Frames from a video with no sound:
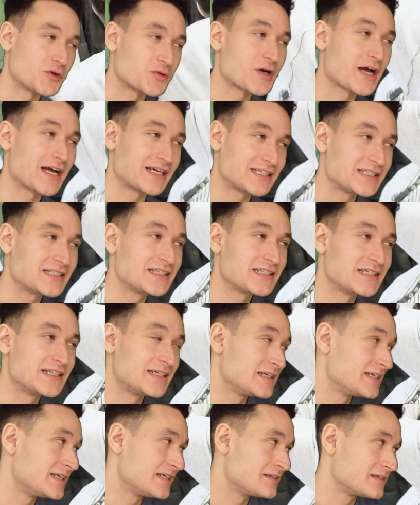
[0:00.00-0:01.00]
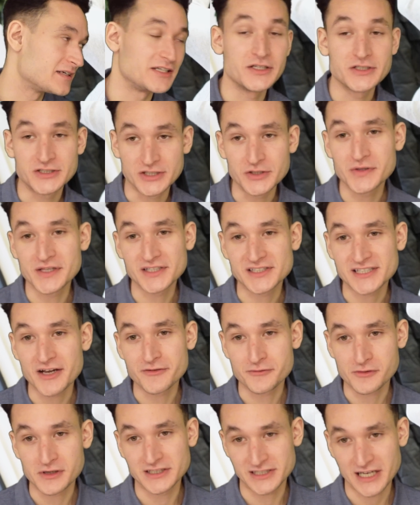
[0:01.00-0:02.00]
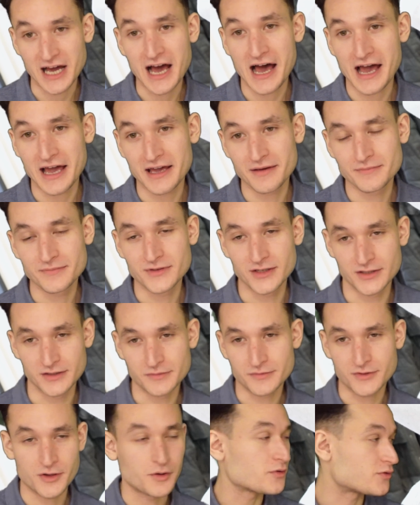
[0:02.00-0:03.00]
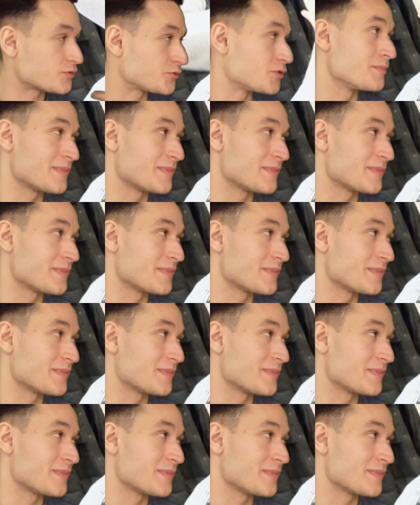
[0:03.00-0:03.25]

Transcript: right? What? You do this every time. You go through a